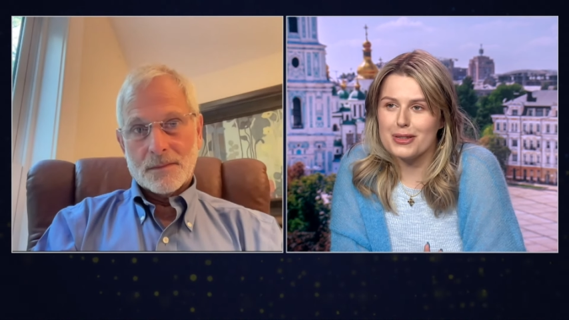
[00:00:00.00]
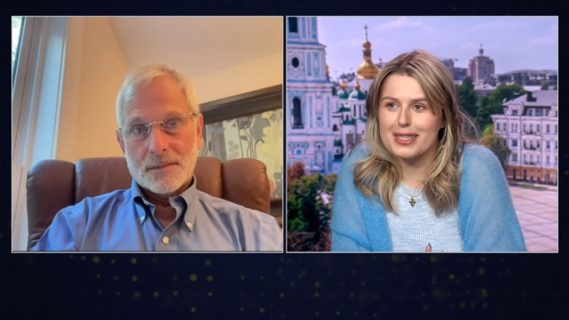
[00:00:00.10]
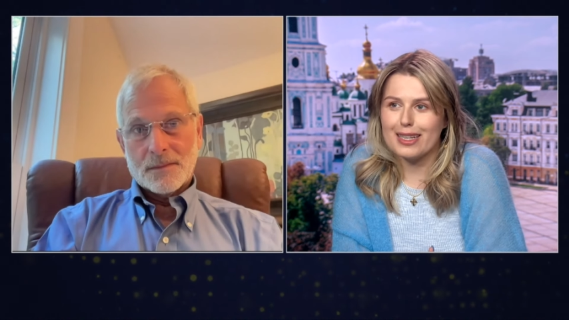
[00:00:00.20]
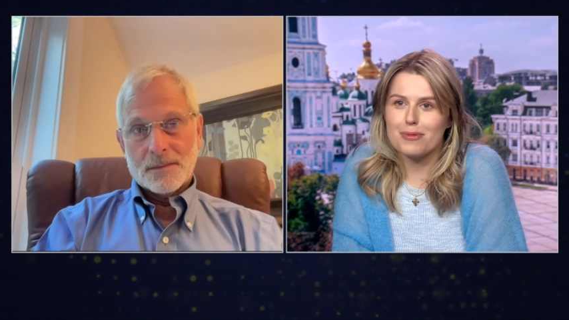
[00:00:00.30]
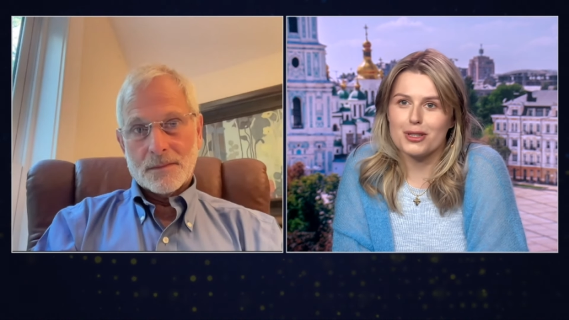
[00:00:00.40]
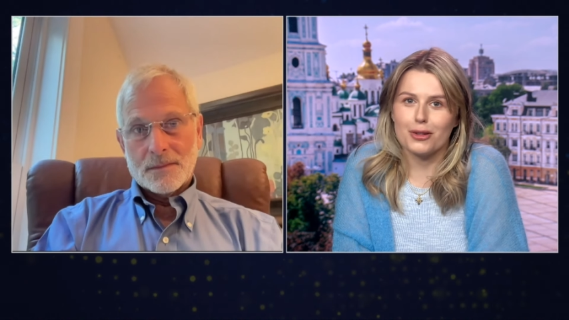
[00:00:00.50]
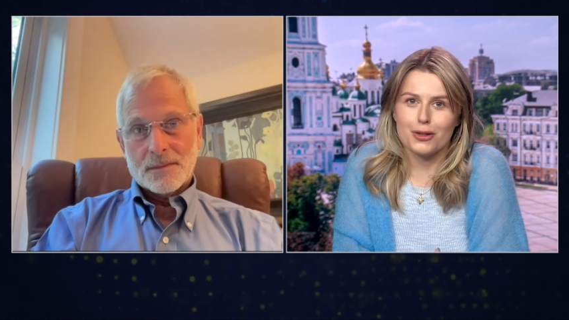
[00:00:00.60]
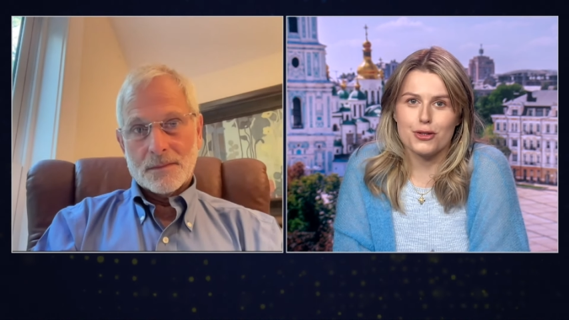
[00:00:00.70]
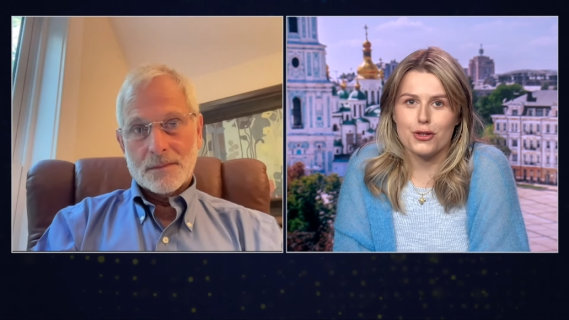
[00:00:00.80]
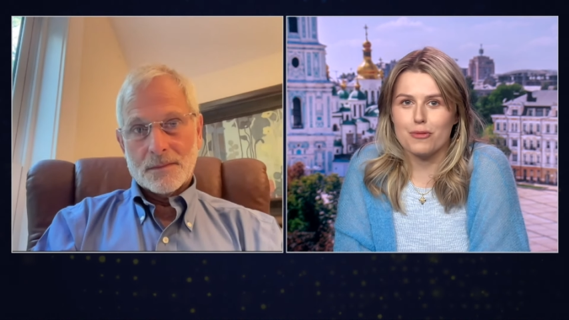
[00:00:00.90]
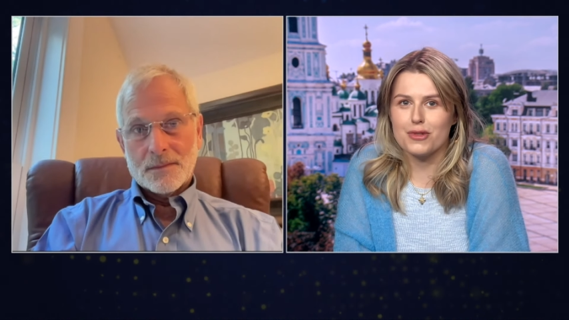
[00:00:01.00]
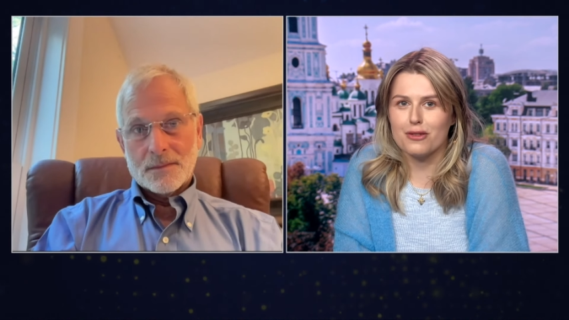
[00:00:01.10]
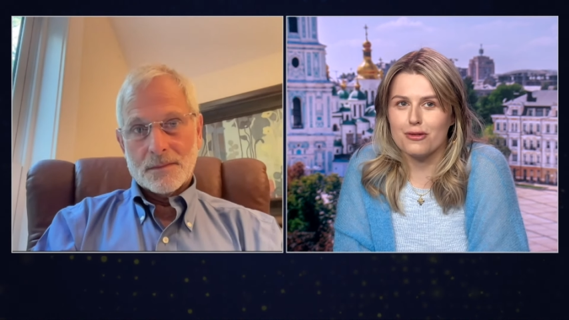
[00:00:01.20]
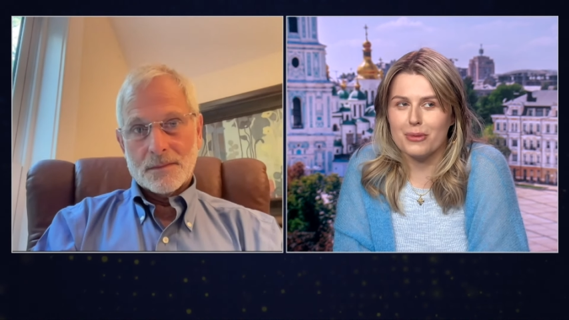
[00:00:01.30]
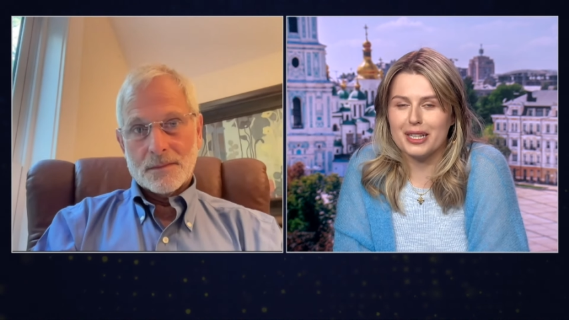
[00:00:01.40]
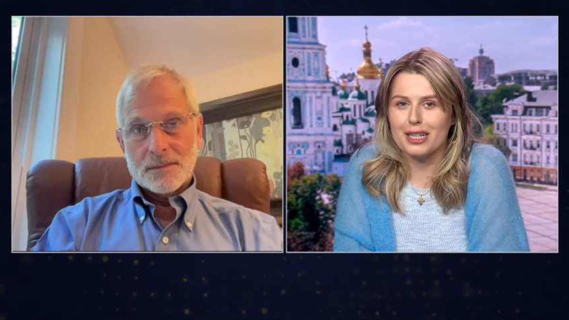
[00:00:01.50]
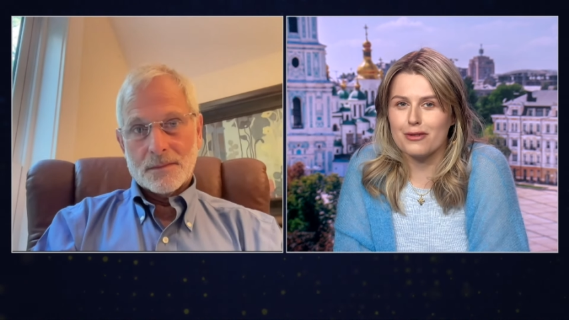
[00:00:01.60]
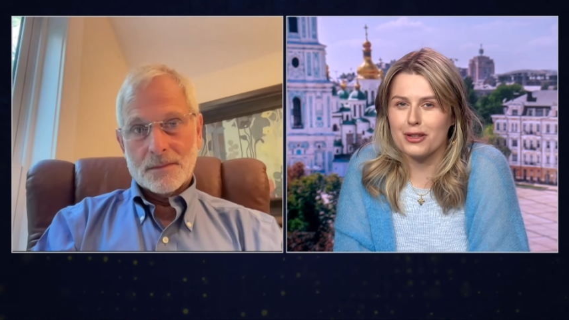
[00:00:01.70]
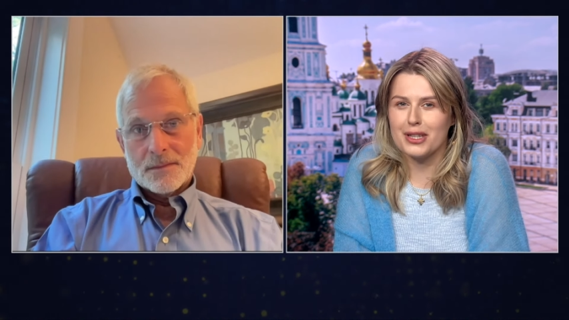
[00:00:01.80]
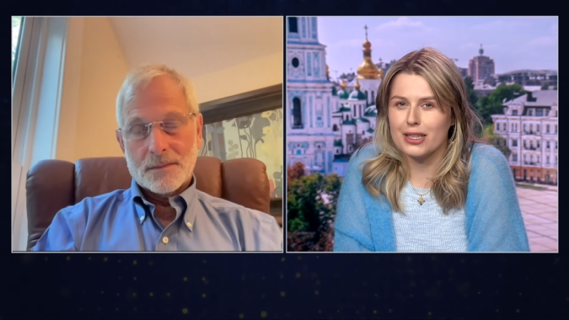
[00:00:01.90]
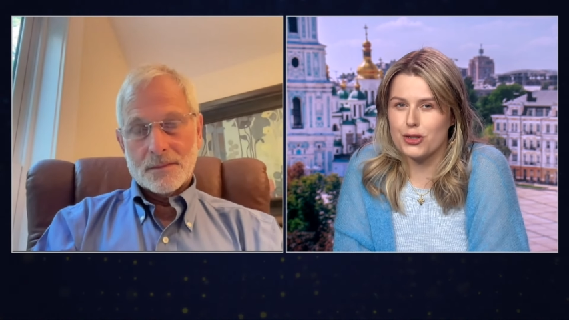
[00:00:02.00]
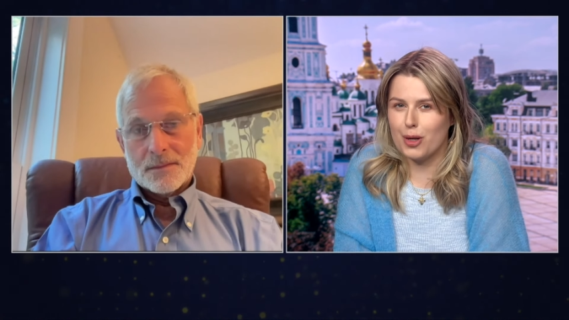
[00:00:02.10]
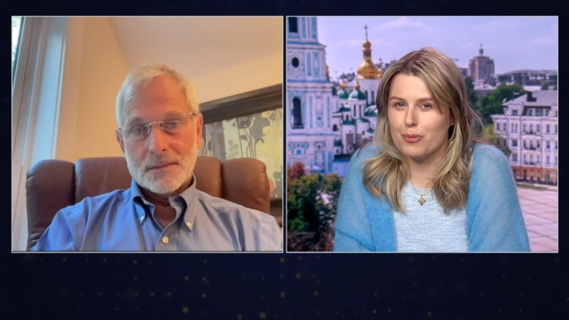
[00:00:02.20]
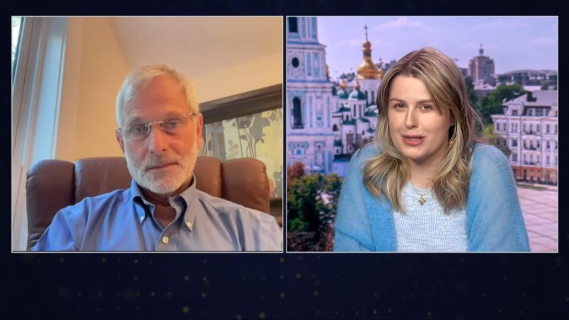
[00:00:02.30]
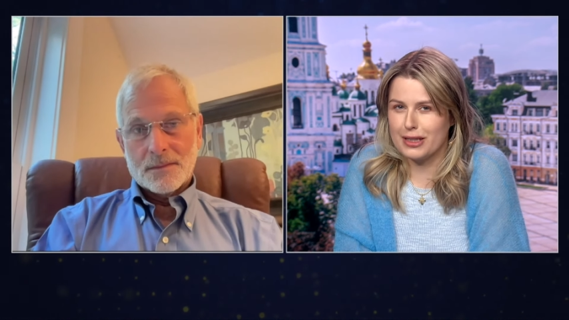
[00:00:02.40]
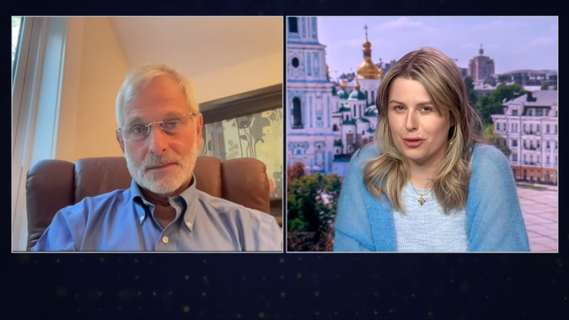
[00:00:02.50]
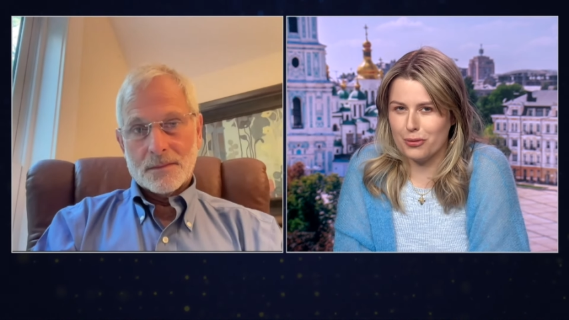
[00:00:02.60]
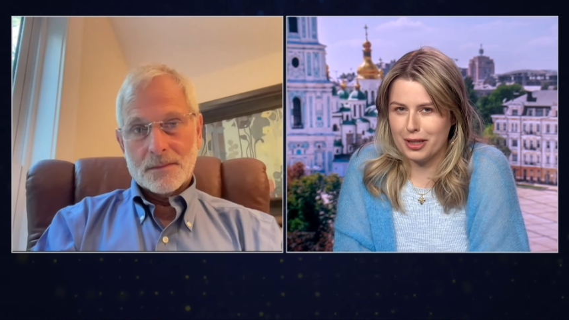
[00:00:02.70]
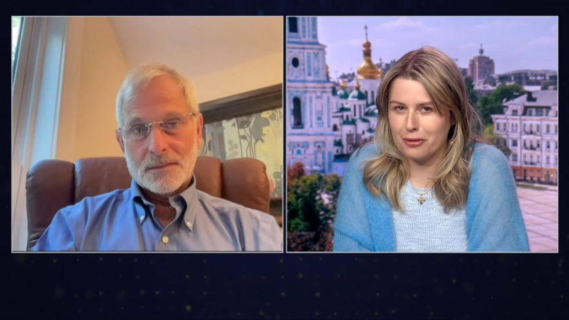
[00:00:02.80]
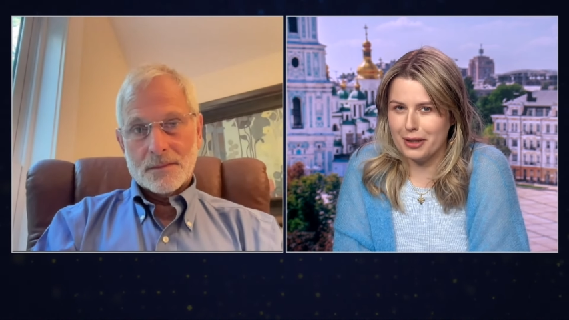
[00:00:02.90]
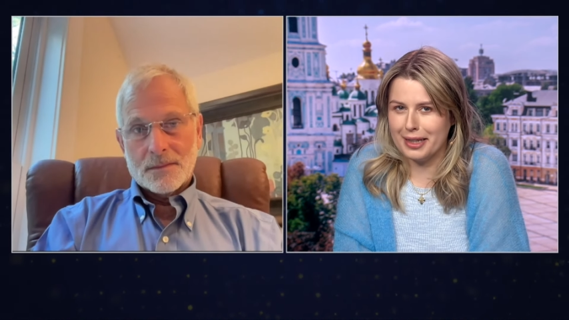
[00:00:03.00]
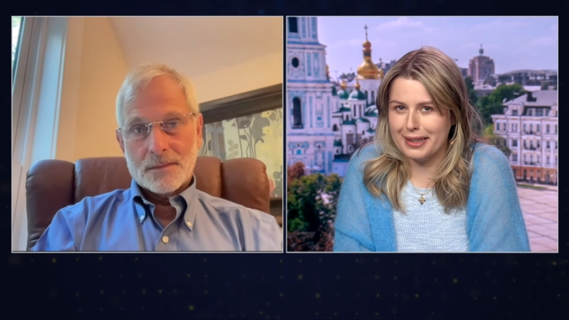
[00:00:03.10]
Speaker 1: skeptical in terms of we never think Trump is going to win, right?